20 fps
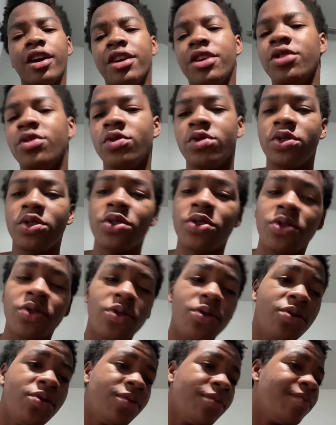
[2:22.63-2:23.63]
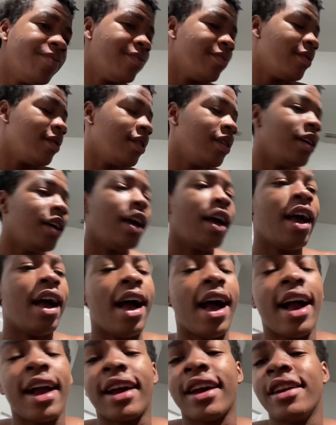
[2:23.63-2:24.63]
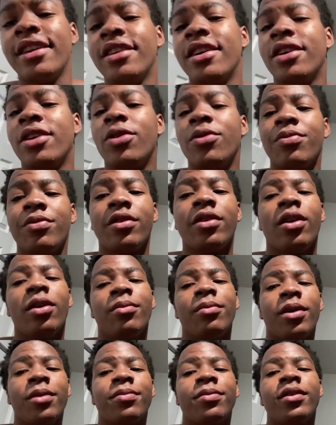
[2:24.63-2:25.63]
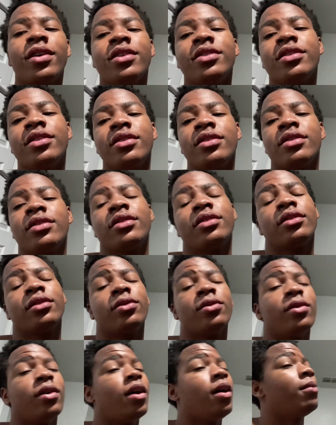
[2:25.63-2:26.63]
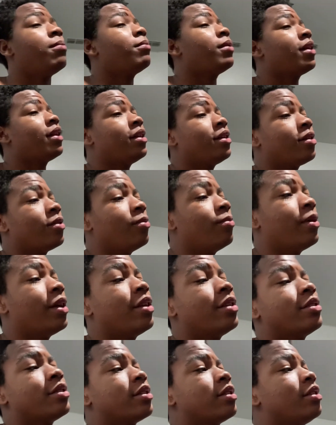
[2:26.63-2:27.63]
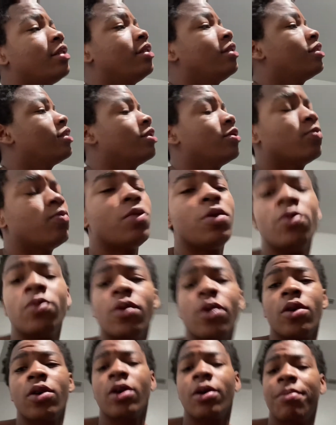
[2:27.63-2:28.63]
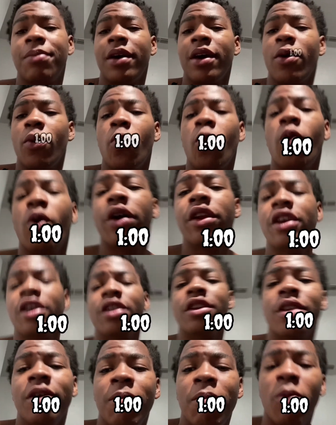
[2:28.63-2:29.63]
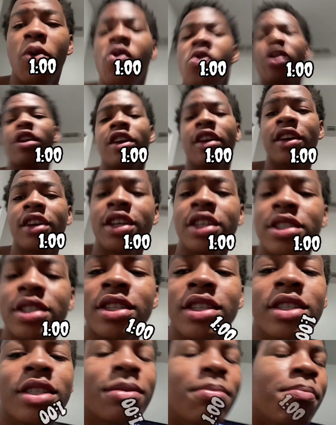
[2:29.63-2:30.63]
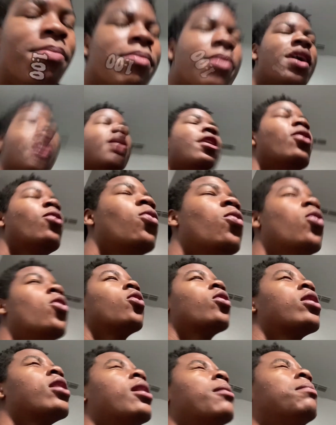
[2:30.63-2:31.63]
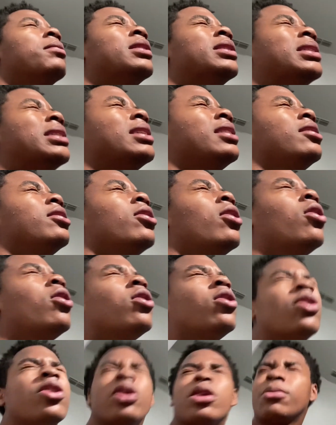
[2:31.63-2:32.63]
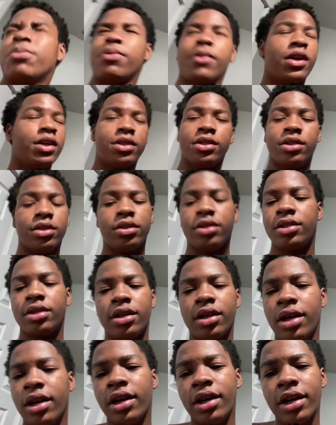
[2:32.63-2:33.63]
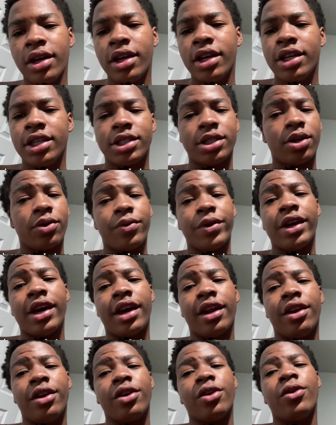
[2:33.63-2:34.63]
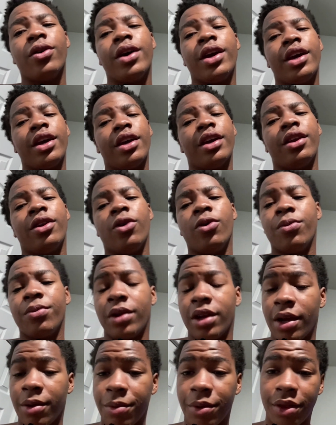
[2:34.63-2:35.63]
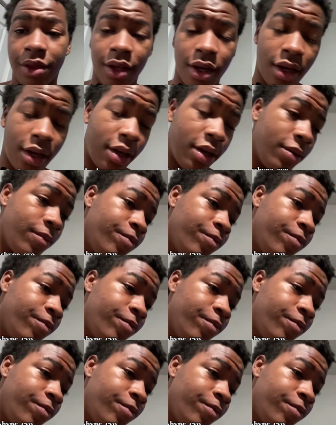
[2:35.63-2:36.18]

YouTube. I got done opening all my presents, so I'm about to go back to sleep. Cause we woke up at 1 in the morning because this man woke up and see all the presents. So we had to go ahead and open everything.